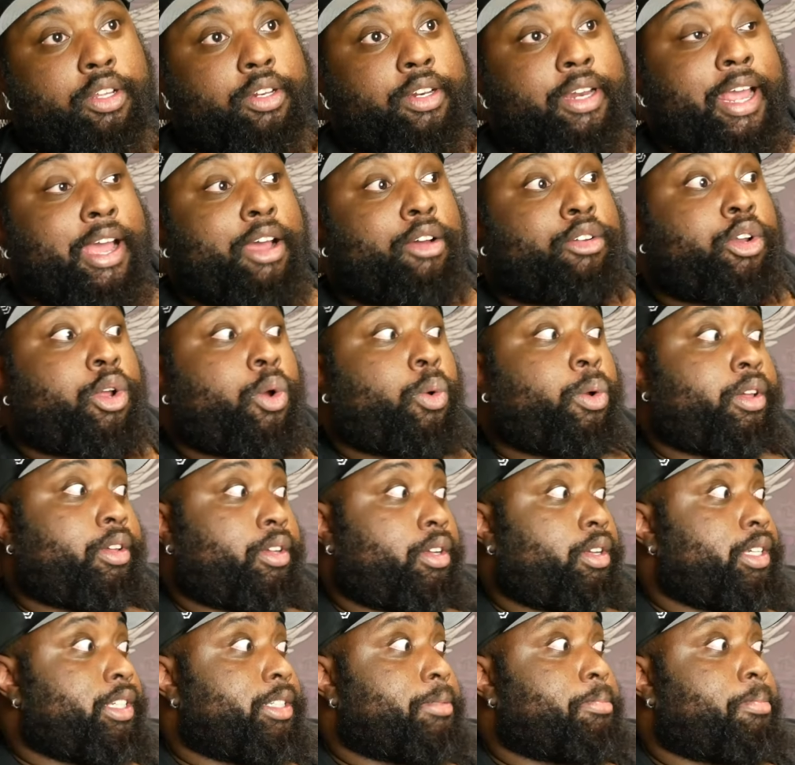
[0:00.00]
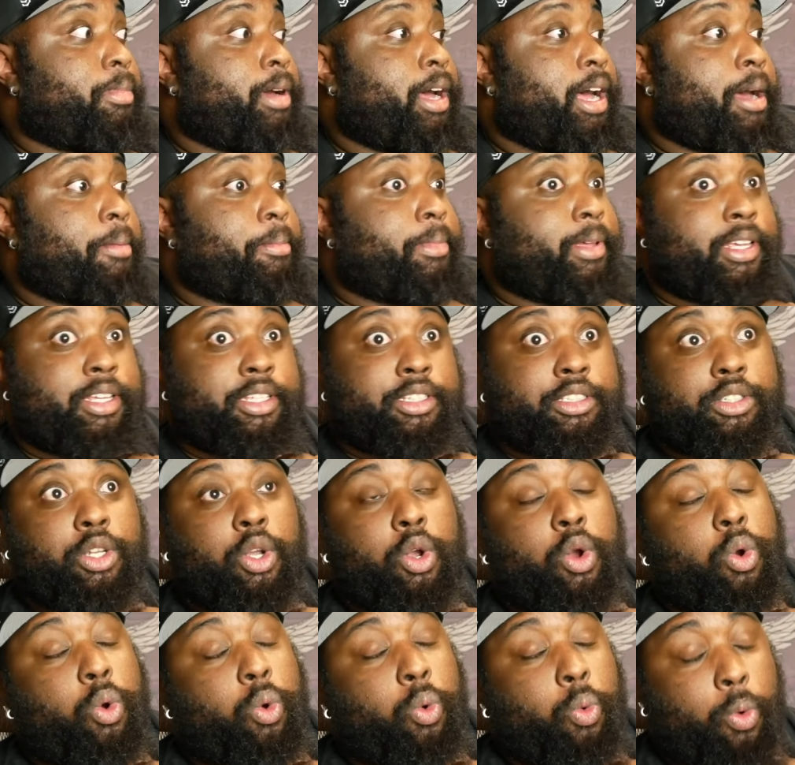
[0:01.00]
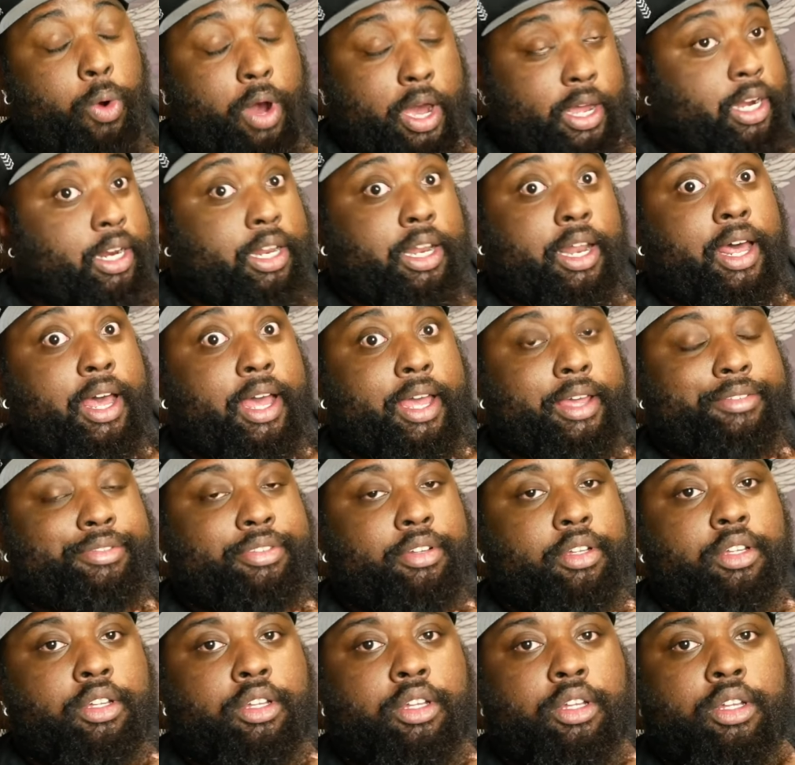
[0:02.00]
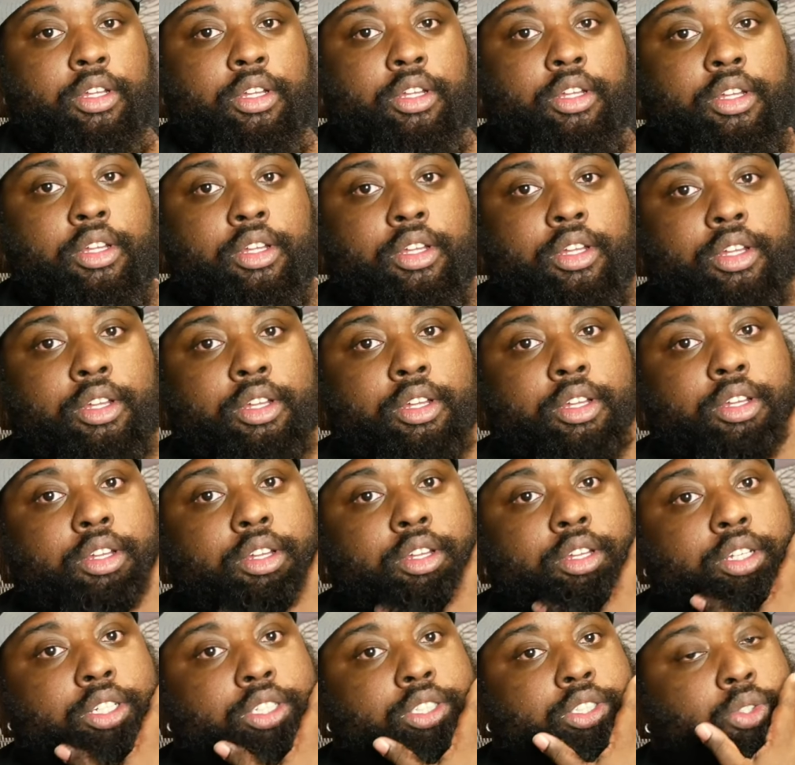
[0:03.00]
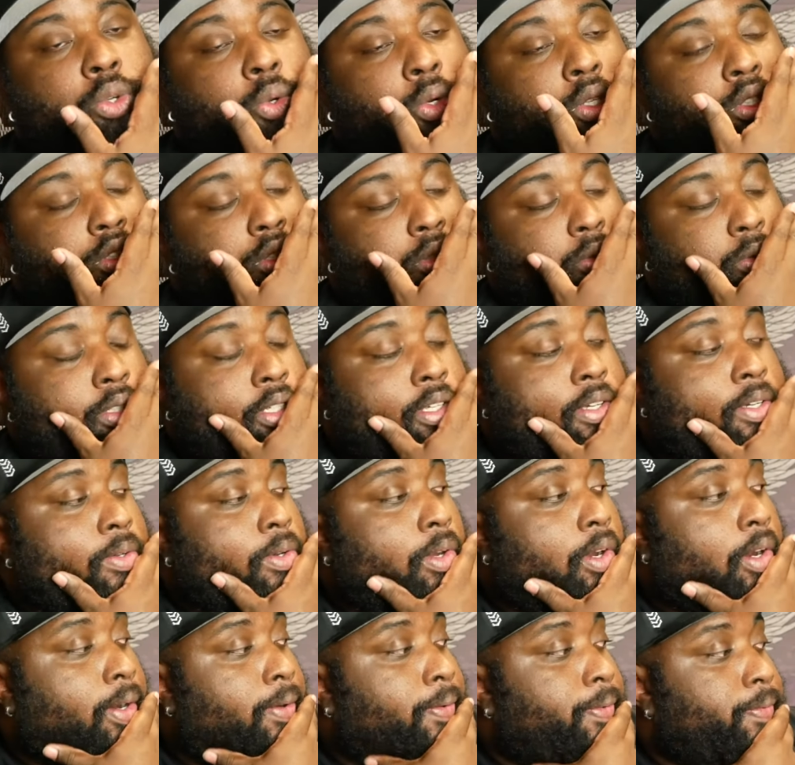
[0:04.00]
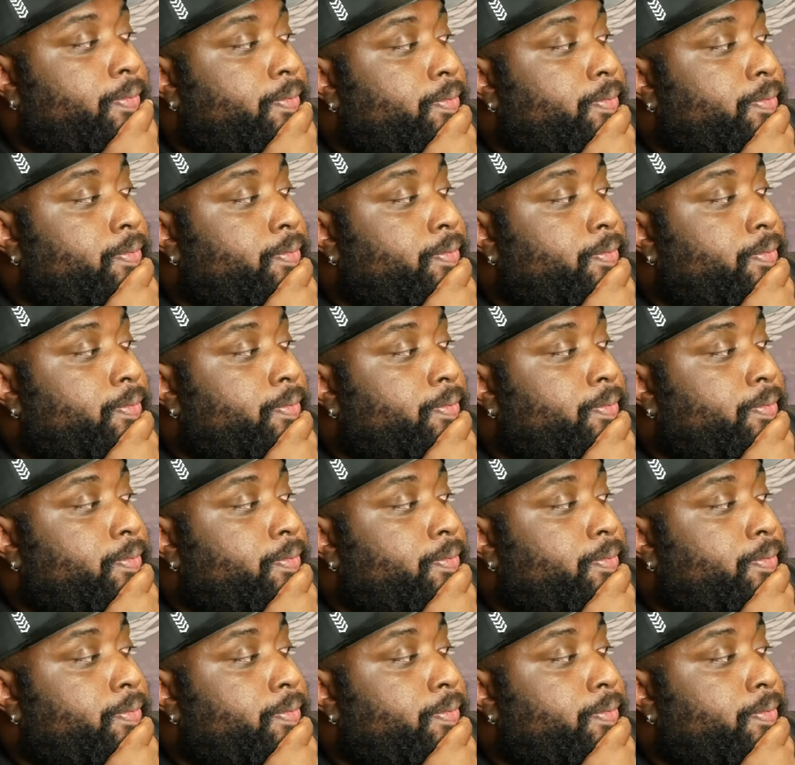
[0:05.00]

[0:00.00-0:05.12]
now knowing his mom is quite alive, is going to kill her.